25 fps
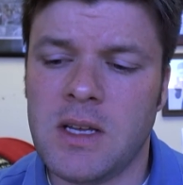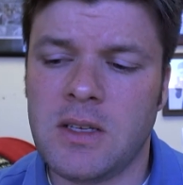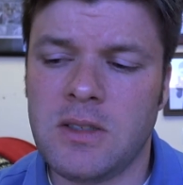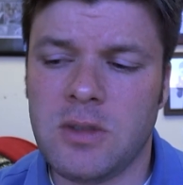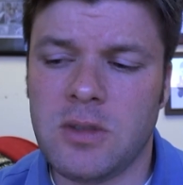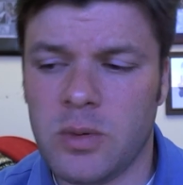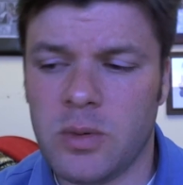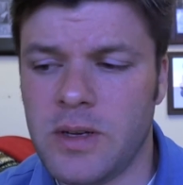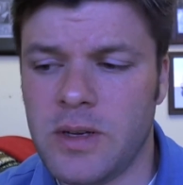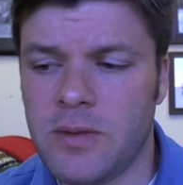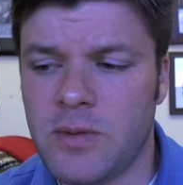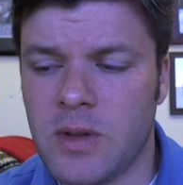
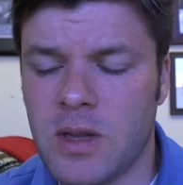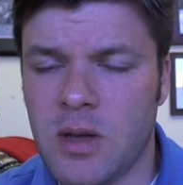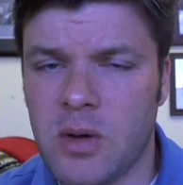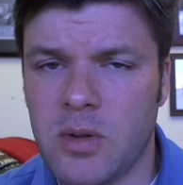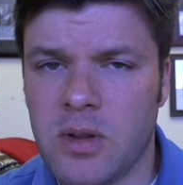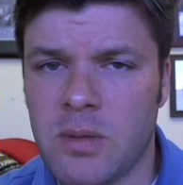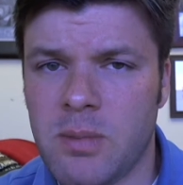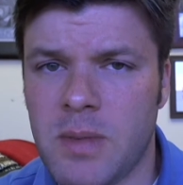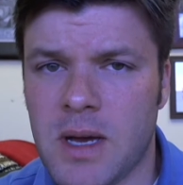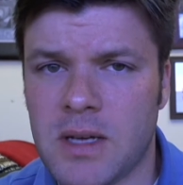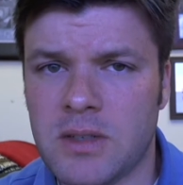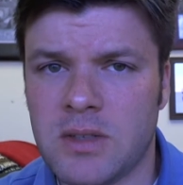So even though
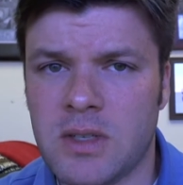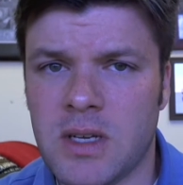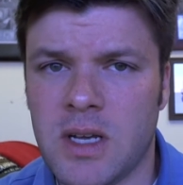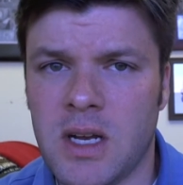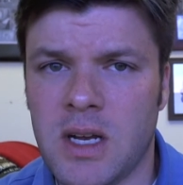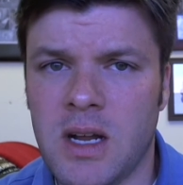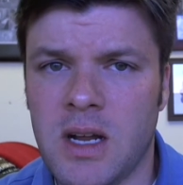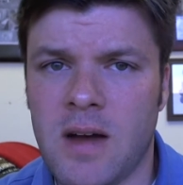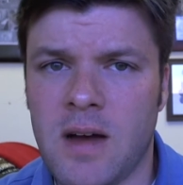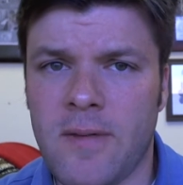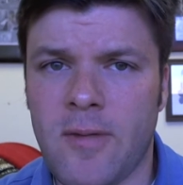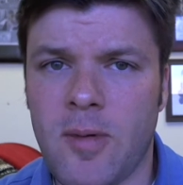the
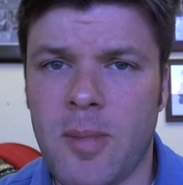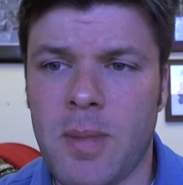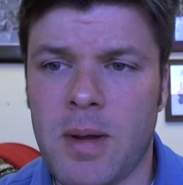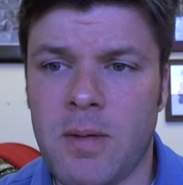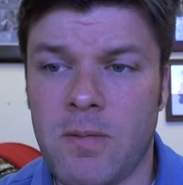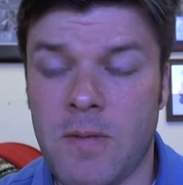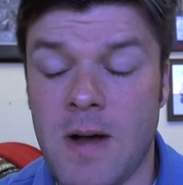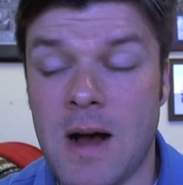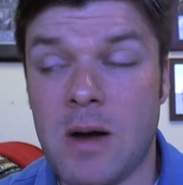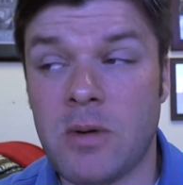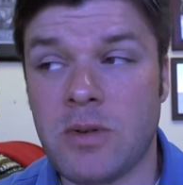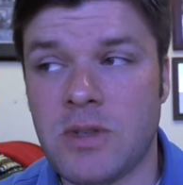Mexican
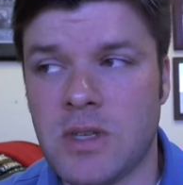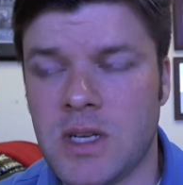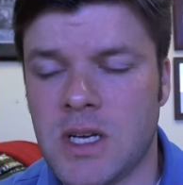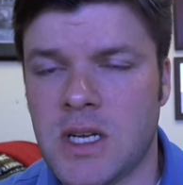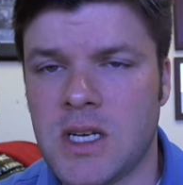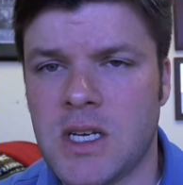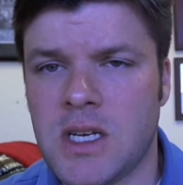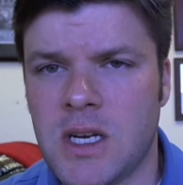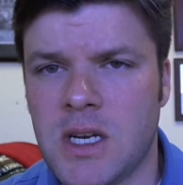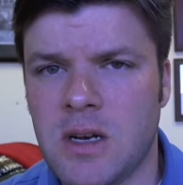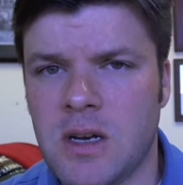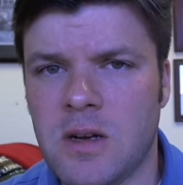government vows to
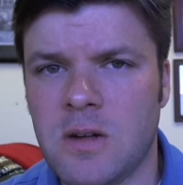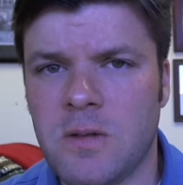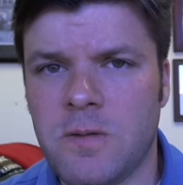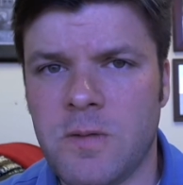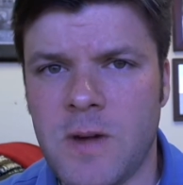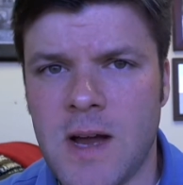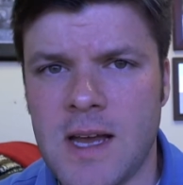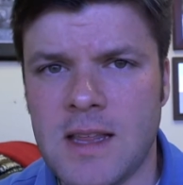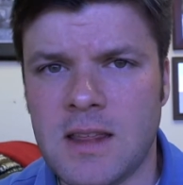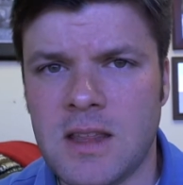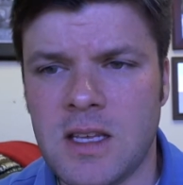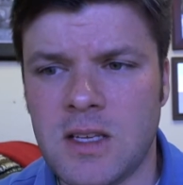continue to
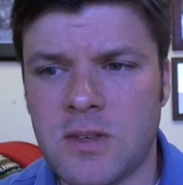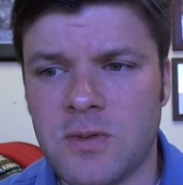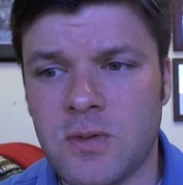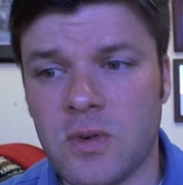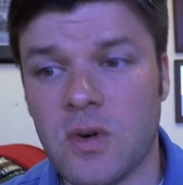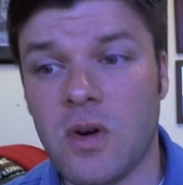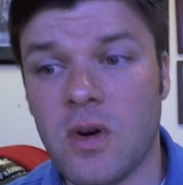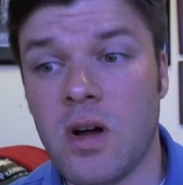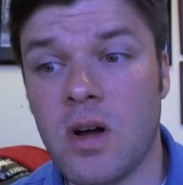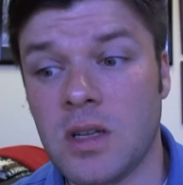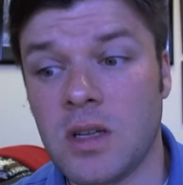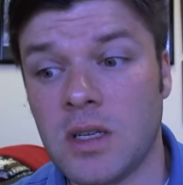fight this,
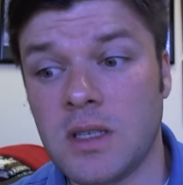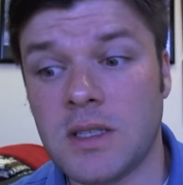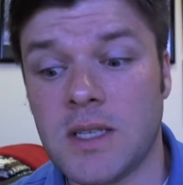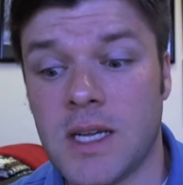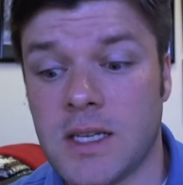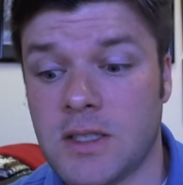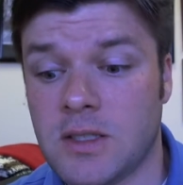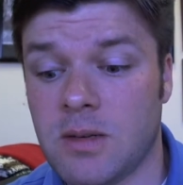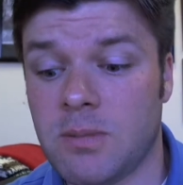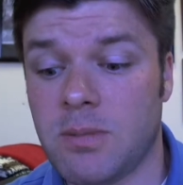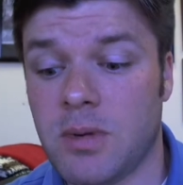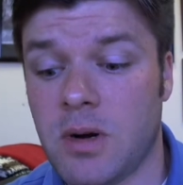for all
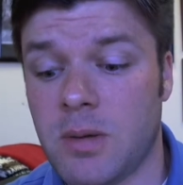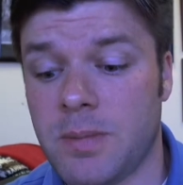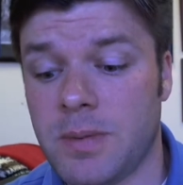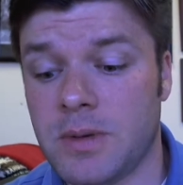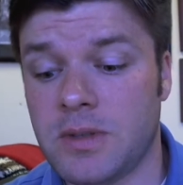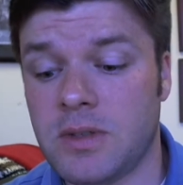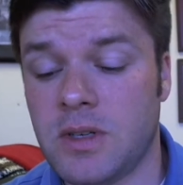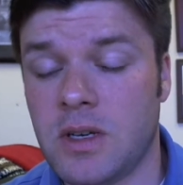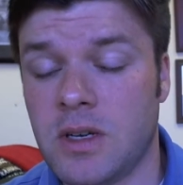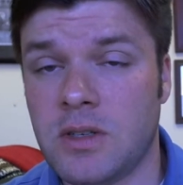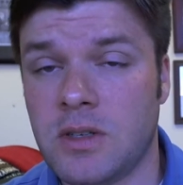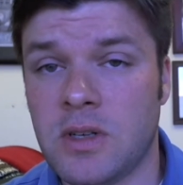intents and
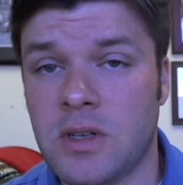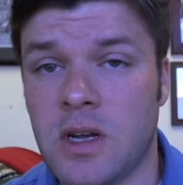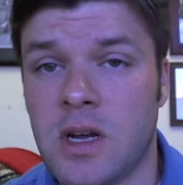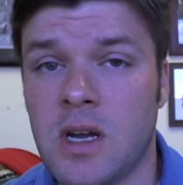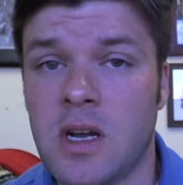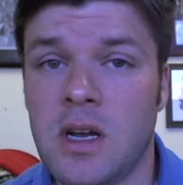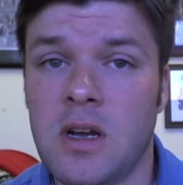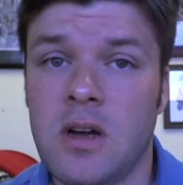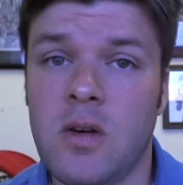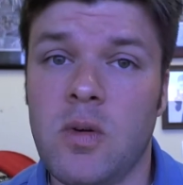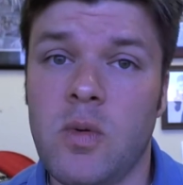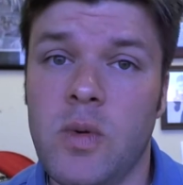purposes,
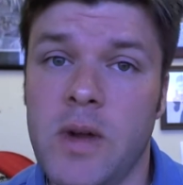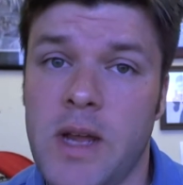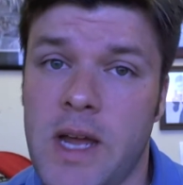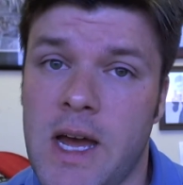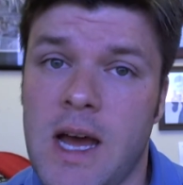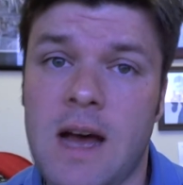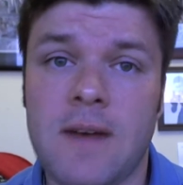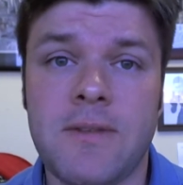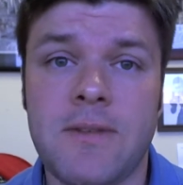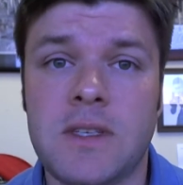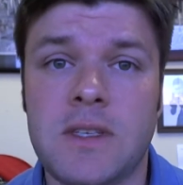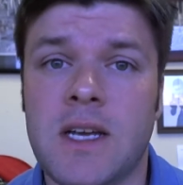we
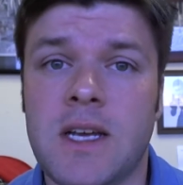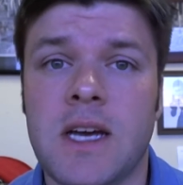have a